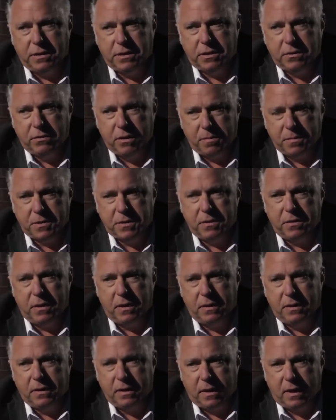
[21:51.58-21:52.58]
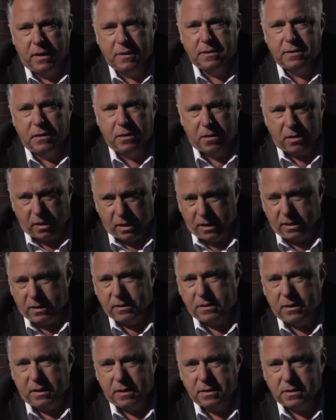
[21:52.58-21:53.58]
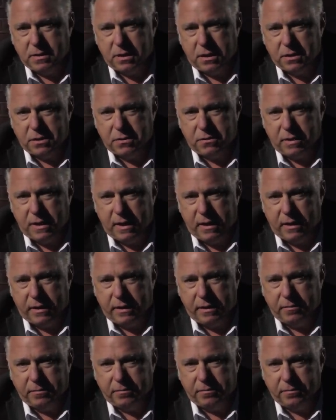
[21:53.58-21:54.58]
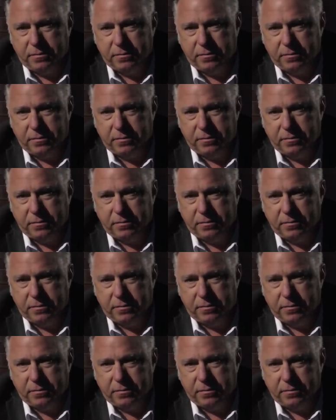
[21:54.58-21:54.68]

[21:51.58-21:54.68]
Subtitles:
scripture and God's law on sexuality.